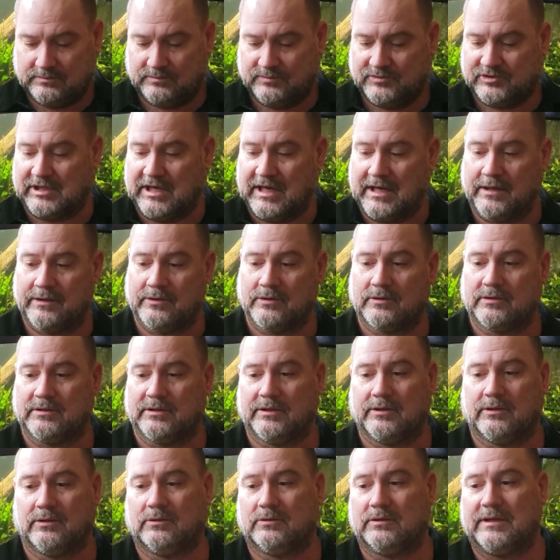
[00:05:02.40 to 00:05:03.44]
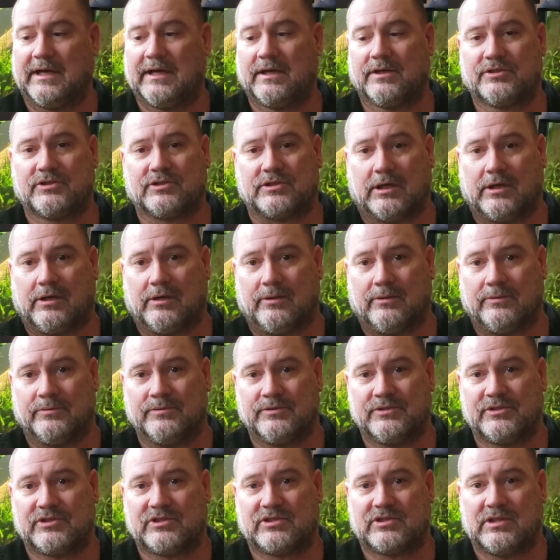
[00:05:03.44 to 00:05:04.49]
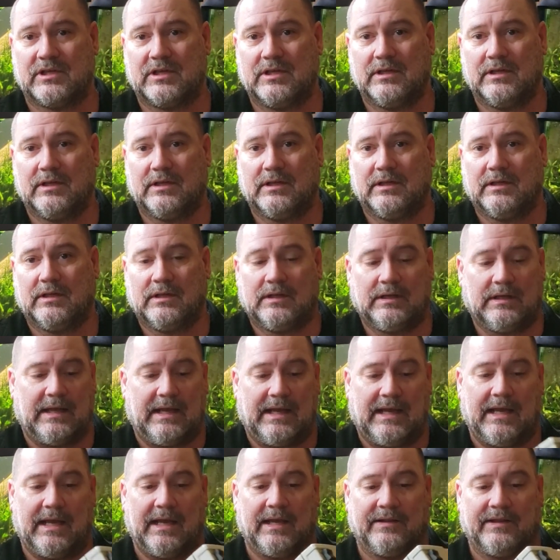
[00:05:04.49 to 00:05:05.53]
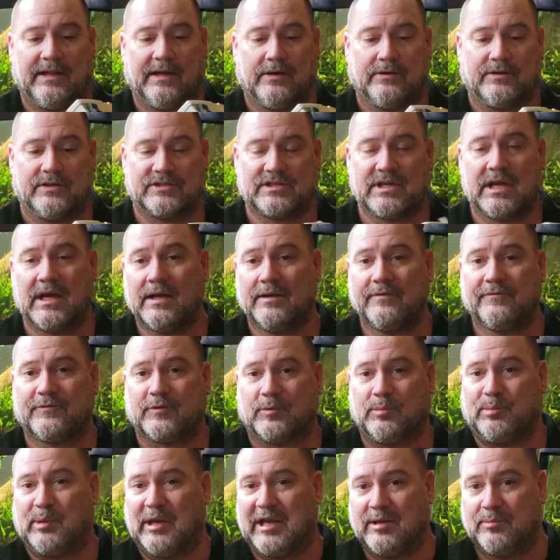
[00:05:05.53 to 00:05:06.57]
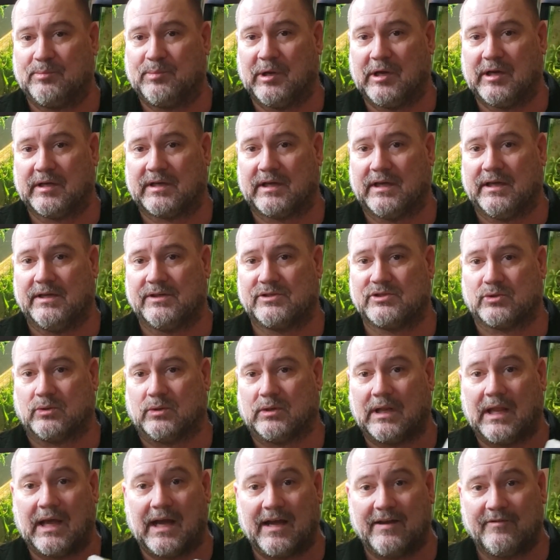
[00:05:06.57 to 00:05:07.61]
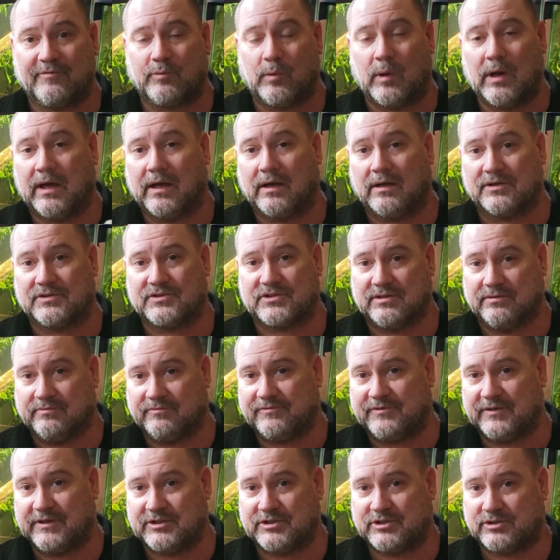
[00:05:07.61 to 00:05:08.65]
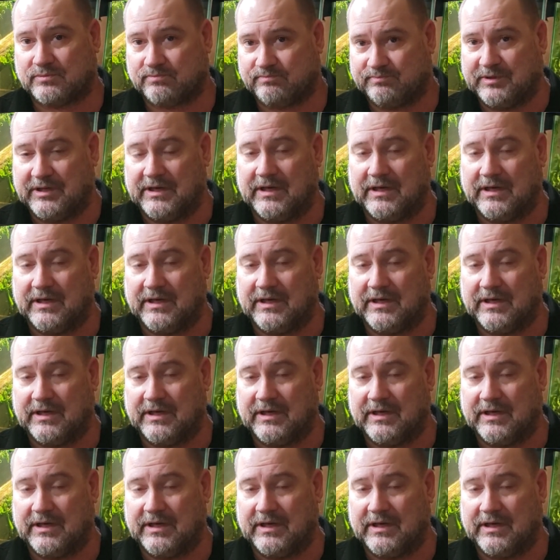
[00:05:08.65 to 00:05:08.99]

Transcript: standard little air stones, and they're designed for bait buckets or live wells and fish,